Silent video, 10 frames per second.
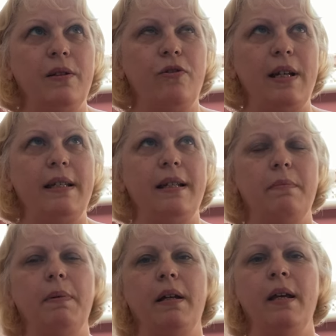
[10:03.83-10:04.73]
dress is,
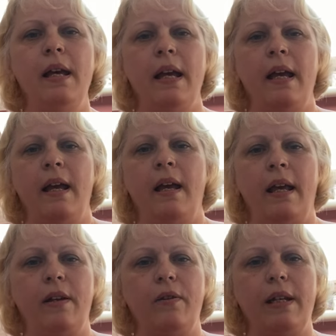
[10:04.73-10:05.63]
but
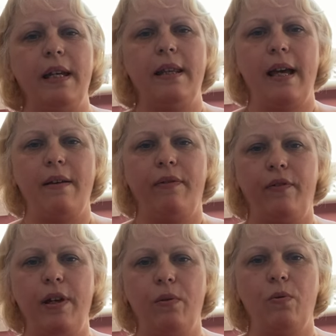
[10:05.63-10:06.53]
you can either have
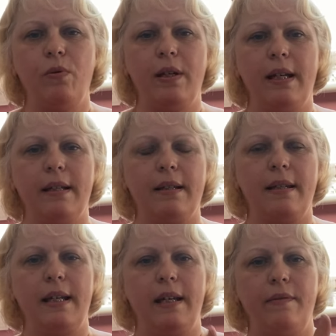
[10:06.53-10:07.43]
3/4 length
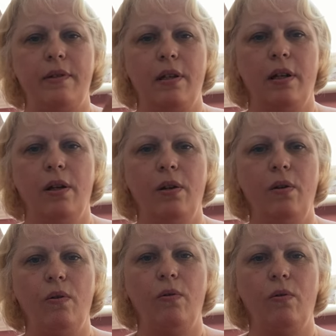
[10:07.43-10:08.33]
sleeves
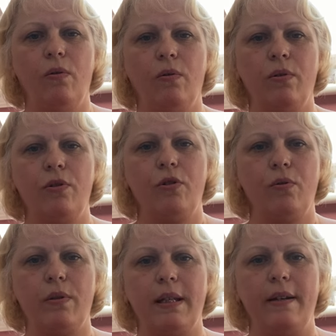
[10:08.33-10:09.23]
or
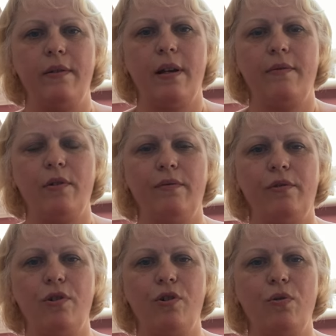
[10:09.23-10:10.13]
short sleeves. So I've gone for
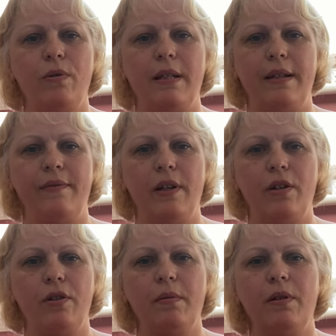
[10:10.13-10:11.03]
a short sleeve
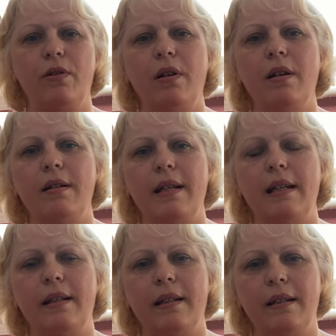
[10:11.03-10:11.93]
version because you can't tell
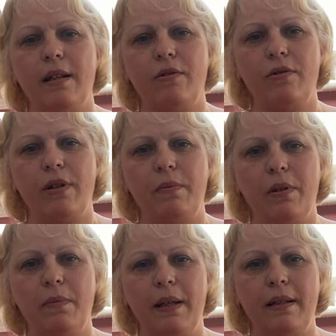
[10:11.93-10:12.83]
in this country what
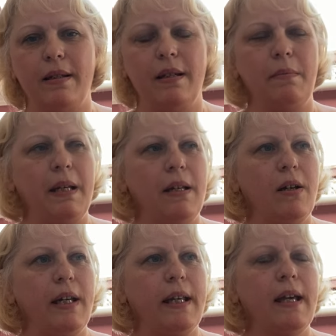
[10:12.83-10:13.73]
the weather's going to be
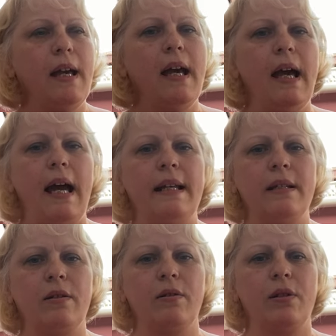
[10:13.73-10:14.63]
like, and
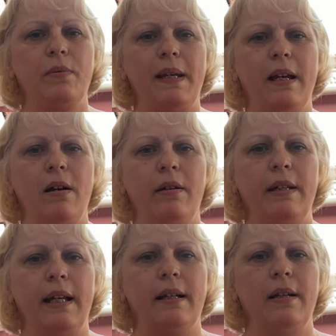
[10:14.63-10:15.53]
it's got a sweetheart
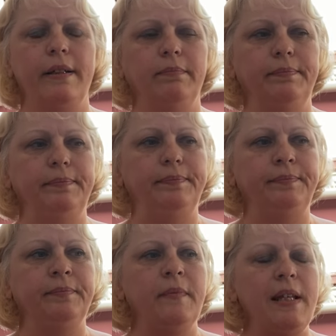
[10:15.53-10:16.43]

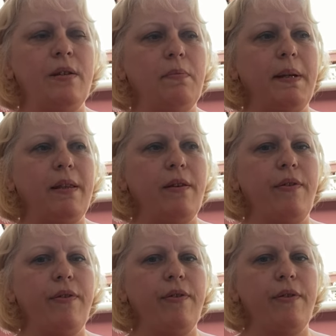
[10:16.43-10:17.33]
neckline. This will be the
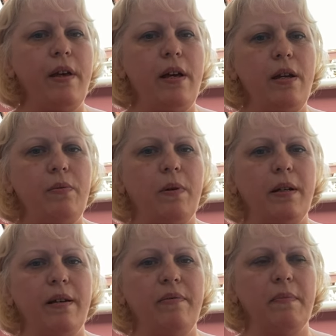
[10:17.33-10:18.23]
third one
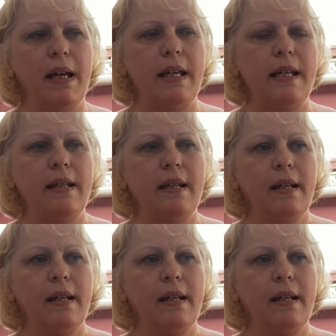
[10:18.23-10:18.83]
I've made,